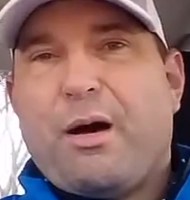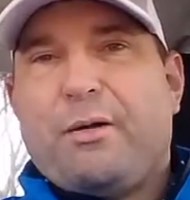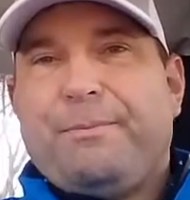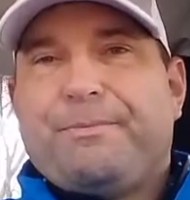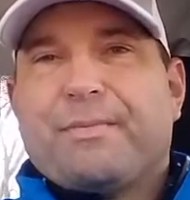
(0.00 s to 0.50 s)

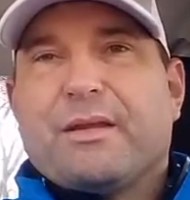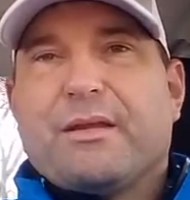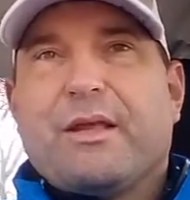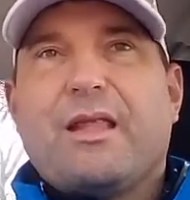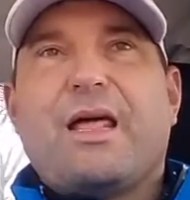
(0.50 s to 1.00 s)
ball,
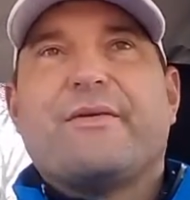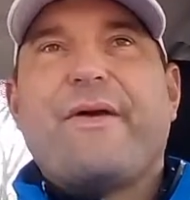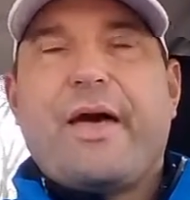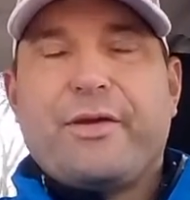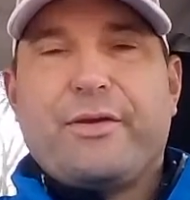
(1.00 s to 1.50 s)
a lot of
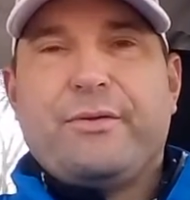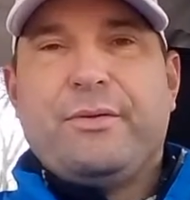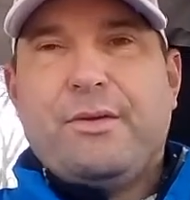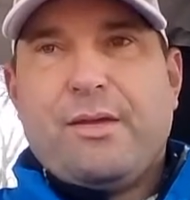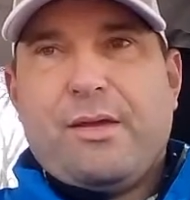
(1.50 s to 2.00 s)

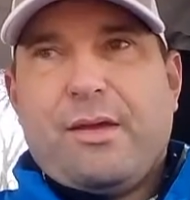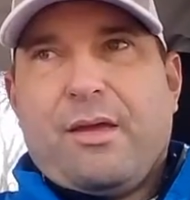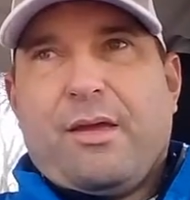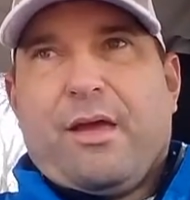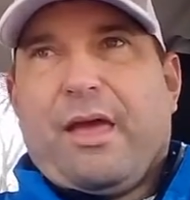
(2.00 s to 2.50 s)
value,
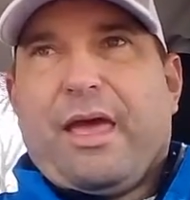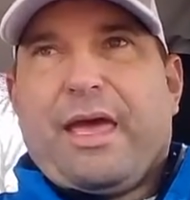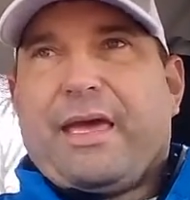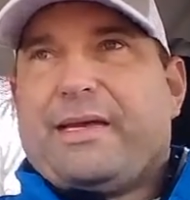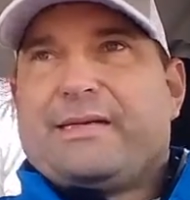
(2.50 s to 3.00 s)

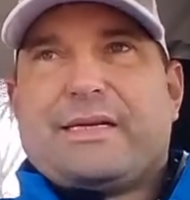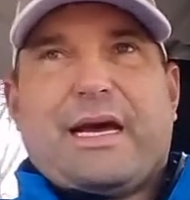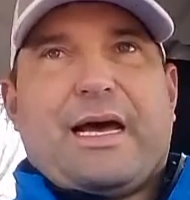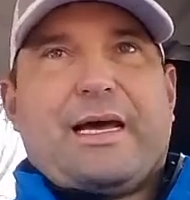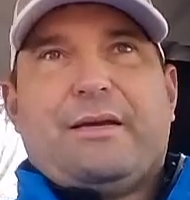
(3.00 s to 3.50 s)
and
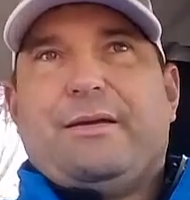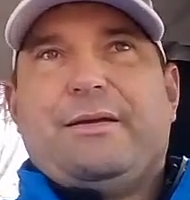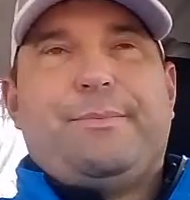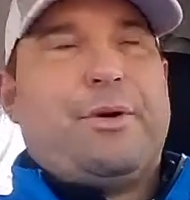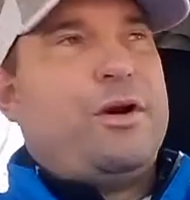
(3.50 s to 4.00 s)

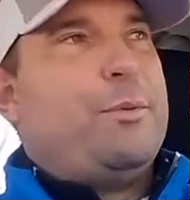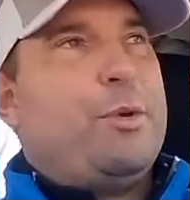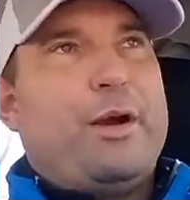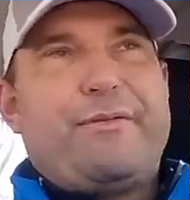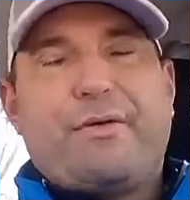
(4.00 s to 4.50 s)
boy oh
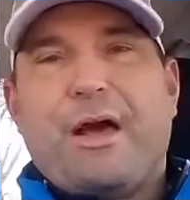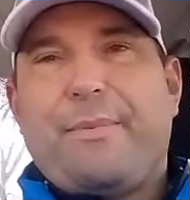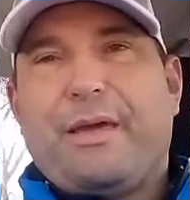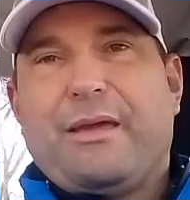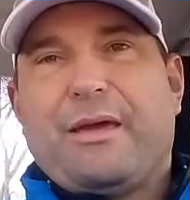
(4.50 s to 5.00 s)
boy, for
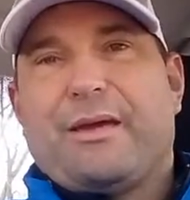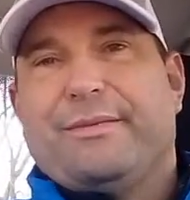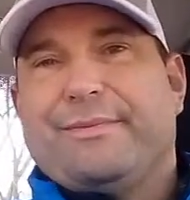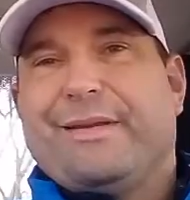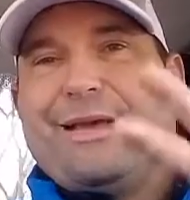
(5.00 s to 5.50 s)
not being
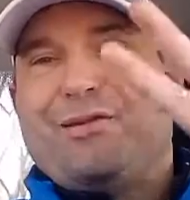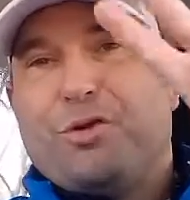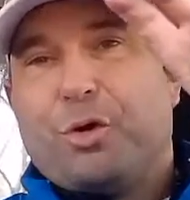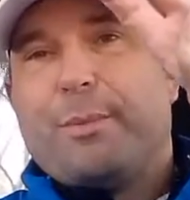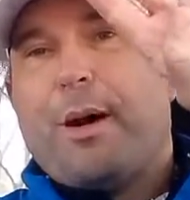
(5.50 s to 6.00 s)
a
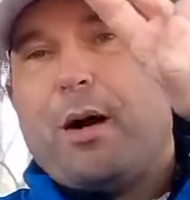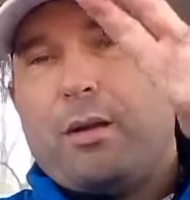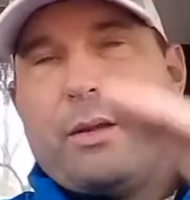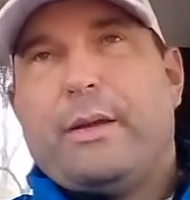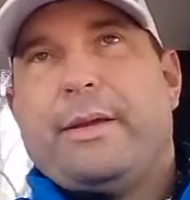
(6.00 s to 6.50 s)
tour
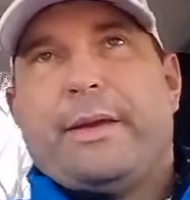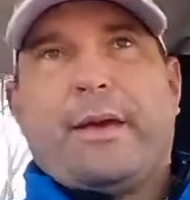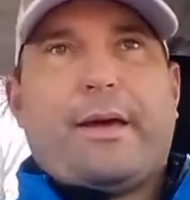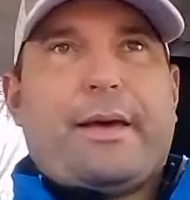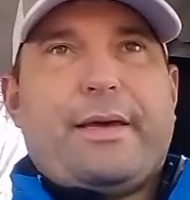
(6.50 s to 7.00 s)
ball,
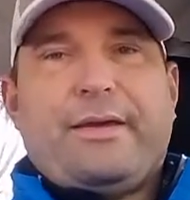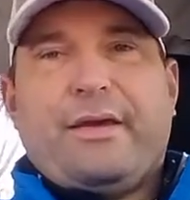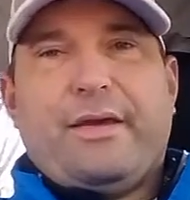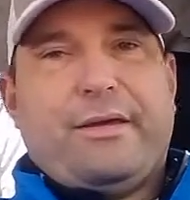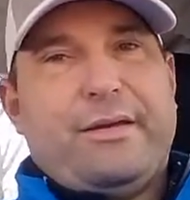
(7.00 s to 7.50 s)

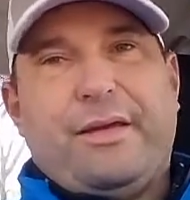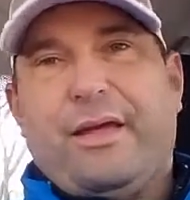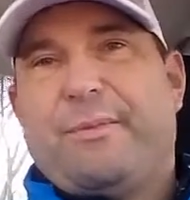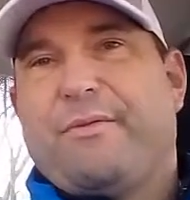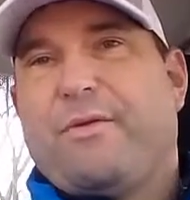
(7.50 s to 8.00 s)

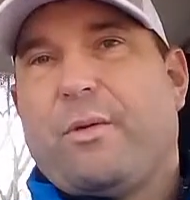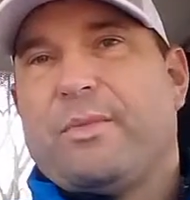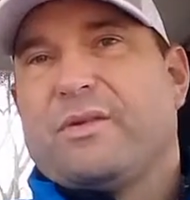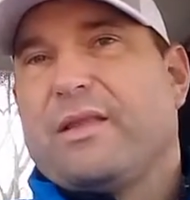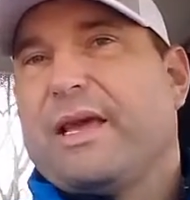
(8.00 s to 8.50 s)
it
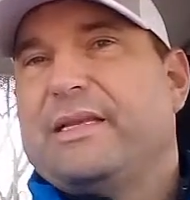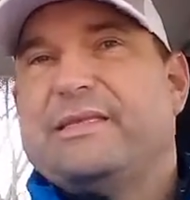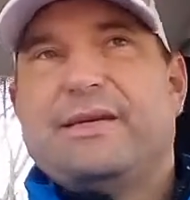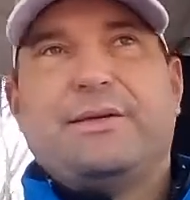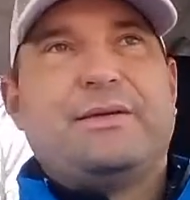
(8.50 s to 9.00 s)
performs
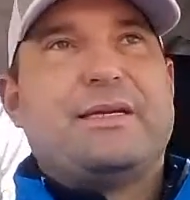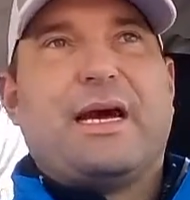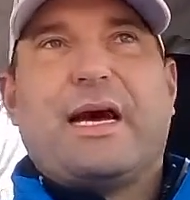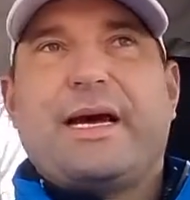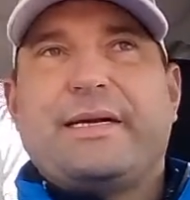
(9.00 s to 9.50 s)
lights out
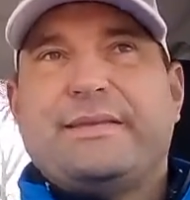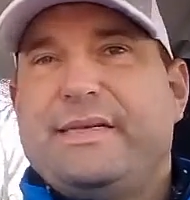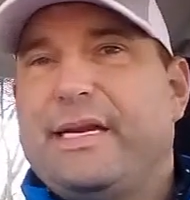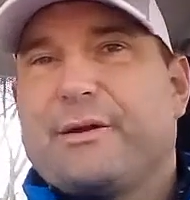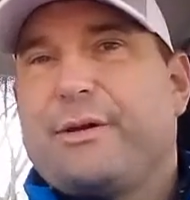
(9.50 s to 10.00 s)

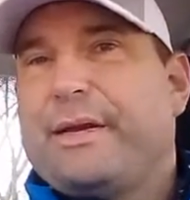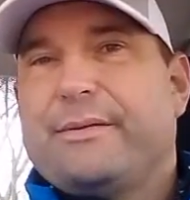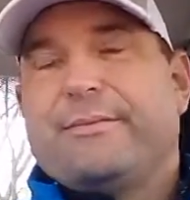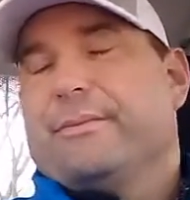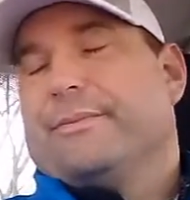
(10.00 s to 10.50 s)
tee to green.